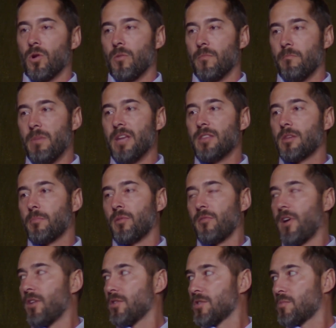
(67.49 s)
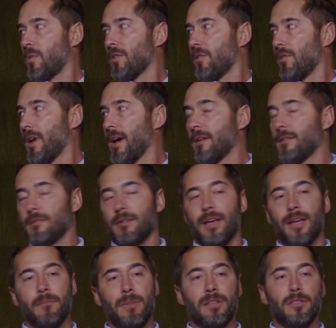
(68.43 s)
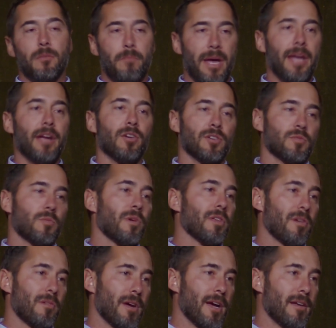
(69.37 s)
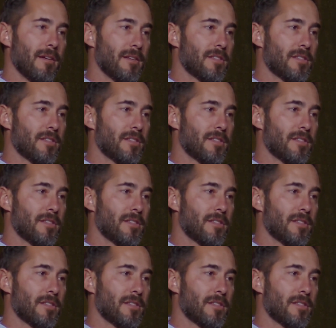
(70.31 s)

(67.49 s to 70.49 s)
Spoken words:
meet the providers where they're at and meet the payers where they're at.